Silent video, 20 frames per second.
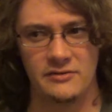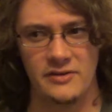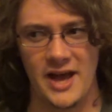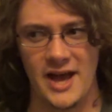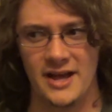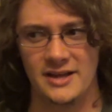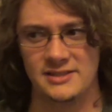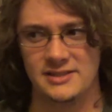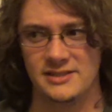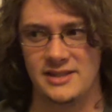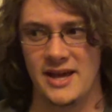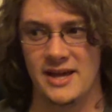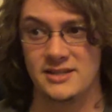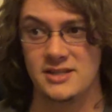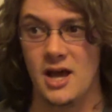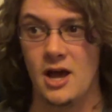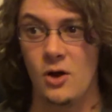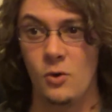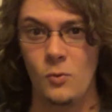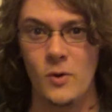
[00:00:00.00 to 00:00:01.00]
of has that,
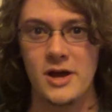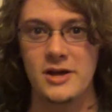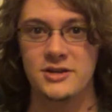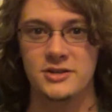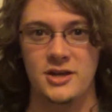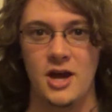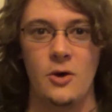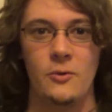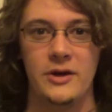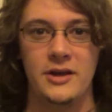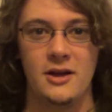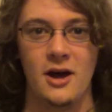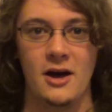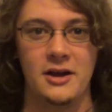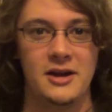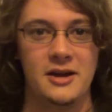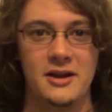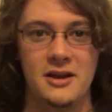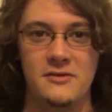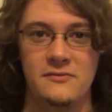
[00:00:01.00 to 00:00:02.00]
we're going
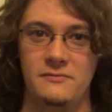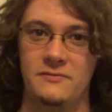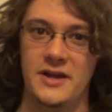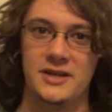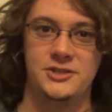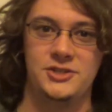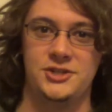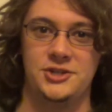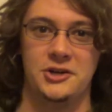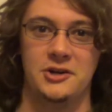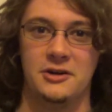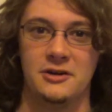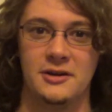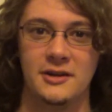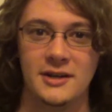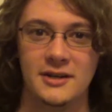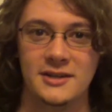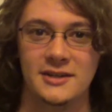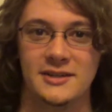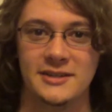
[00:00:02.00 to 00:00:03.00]
on an adventure.
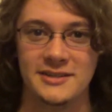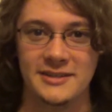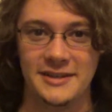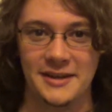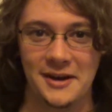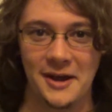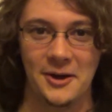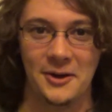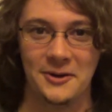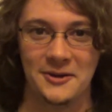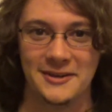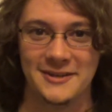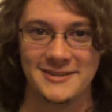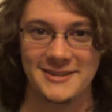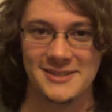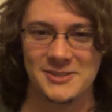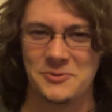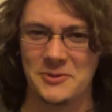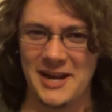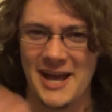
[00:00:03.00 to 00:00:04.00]

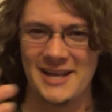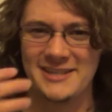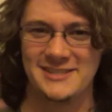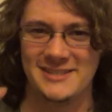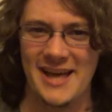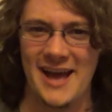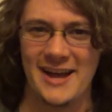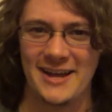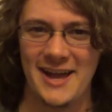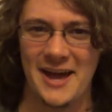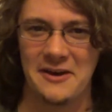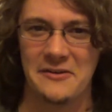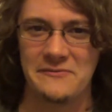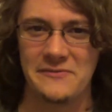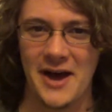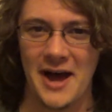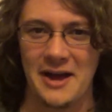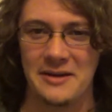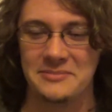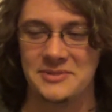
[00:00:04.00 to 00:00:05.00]
This one has that kind of
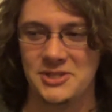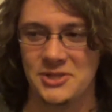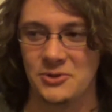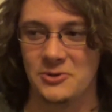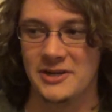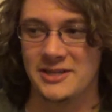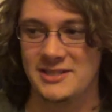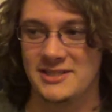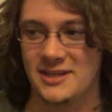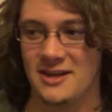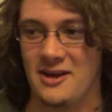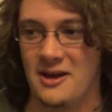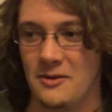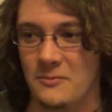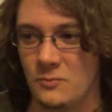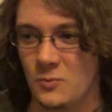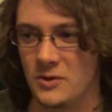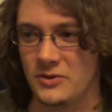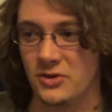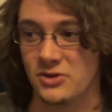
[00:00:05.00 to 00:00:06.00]
vibe to it,
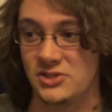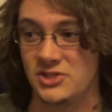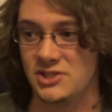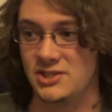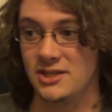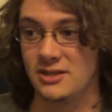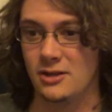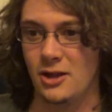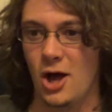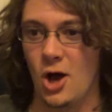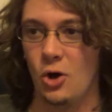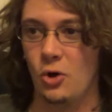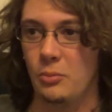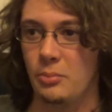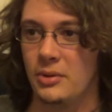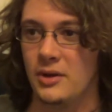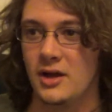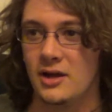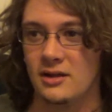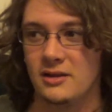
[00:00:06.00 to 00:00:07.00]
where there's still
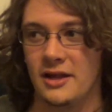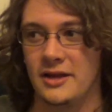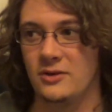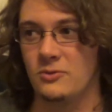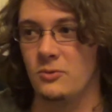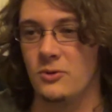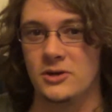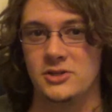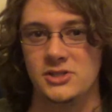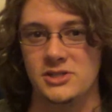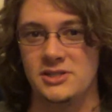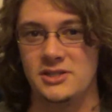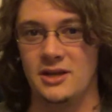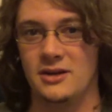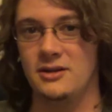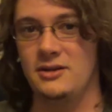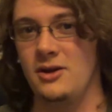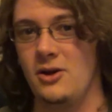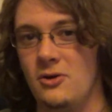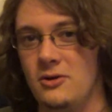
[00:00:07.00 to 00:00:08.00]
hope. Like, we're just going
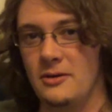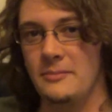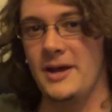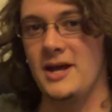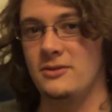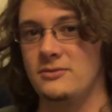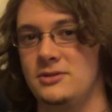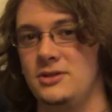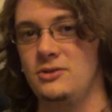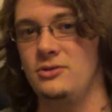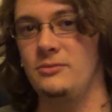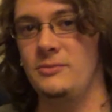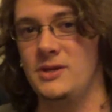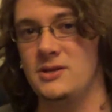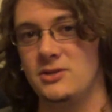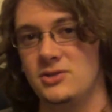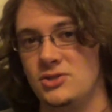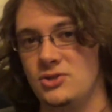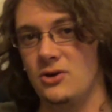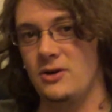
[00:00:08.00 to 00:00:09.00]
to go to Mount Doom and
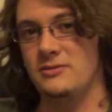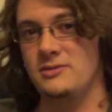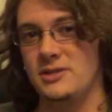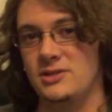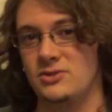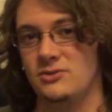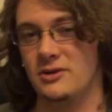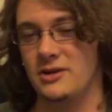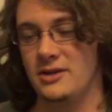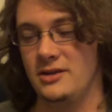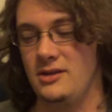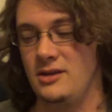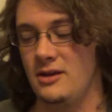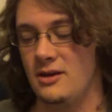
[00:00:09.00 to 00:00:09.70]
destroy this ring,